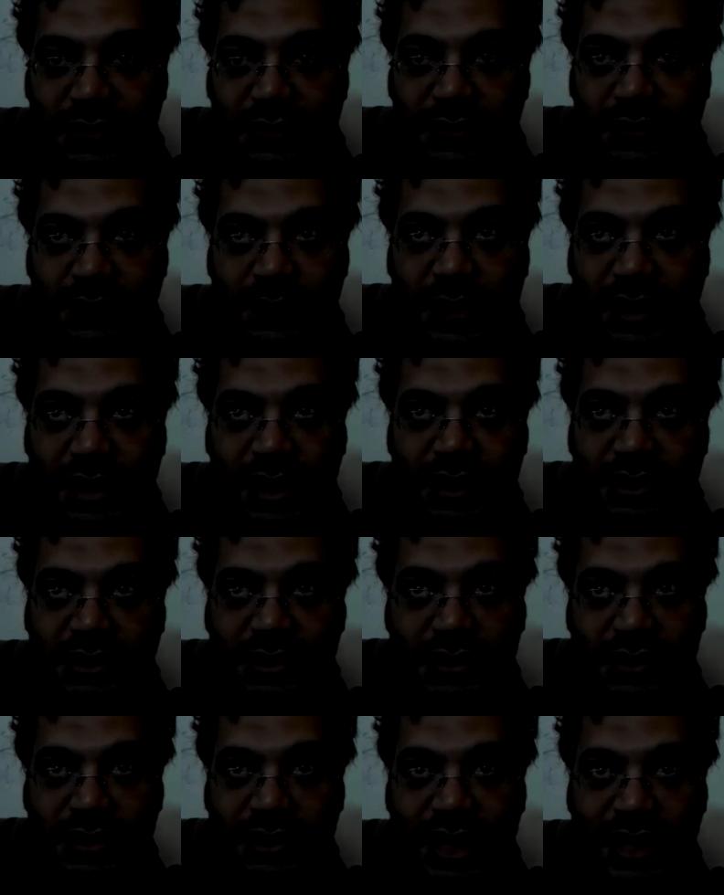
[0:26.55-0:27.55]
who's breaking
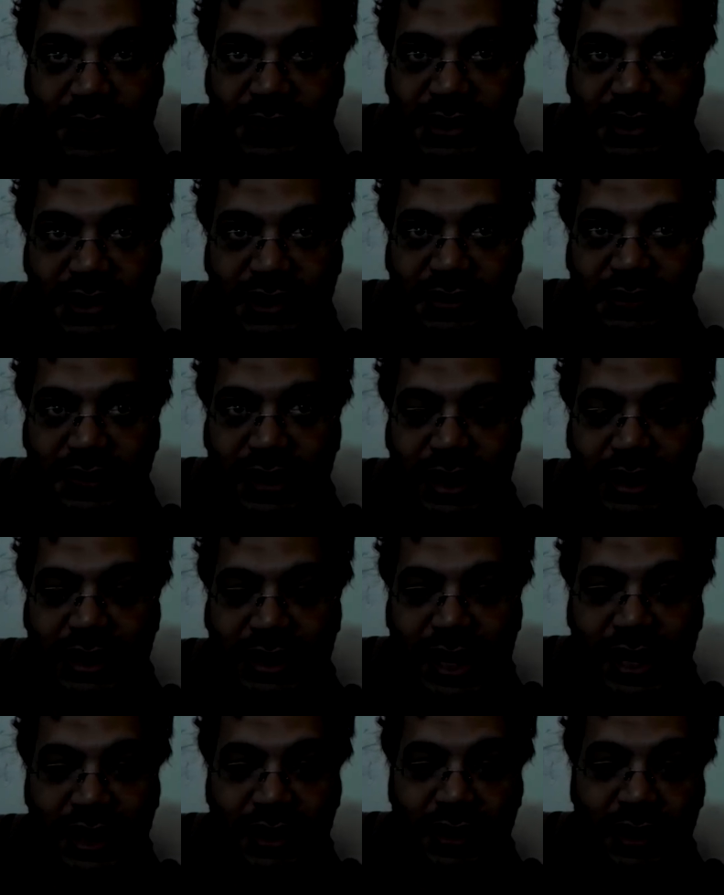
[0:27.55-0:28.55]
stereotypes and it's really
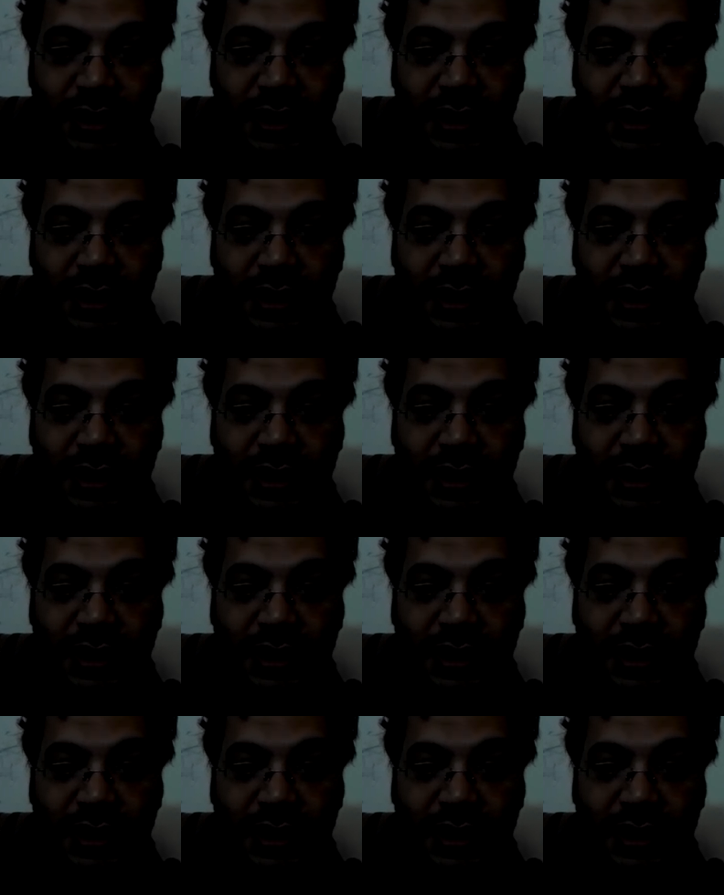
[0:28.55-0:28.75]
great